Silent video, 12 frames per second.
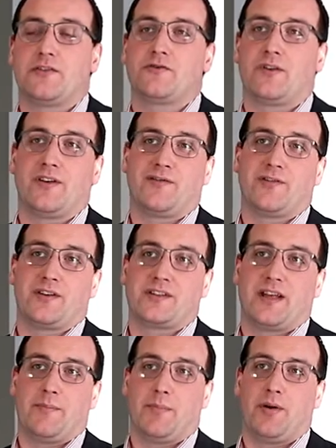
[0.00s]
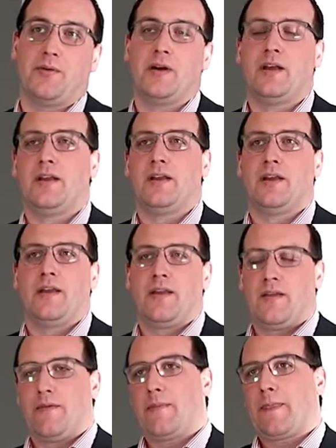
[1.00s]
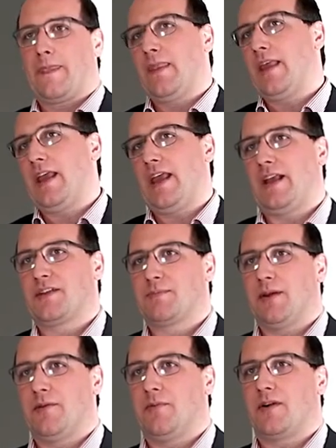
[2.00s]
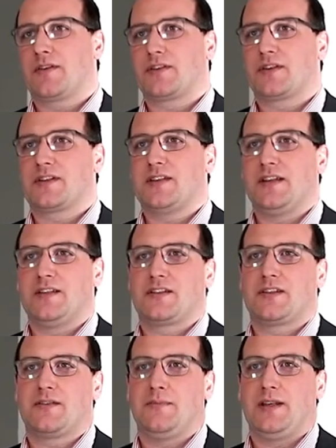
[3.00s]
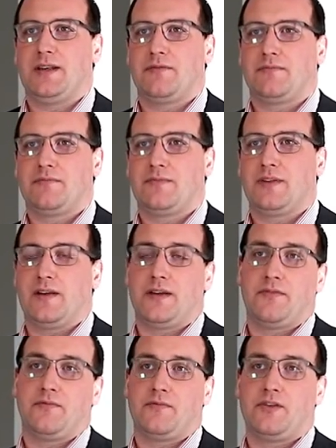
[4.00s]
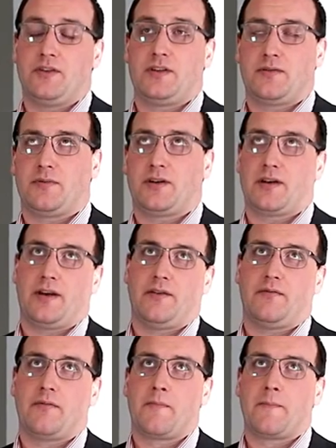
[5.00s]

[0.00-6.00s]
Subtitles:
the drawing, for example, X bit of works needs to be done, you need to work out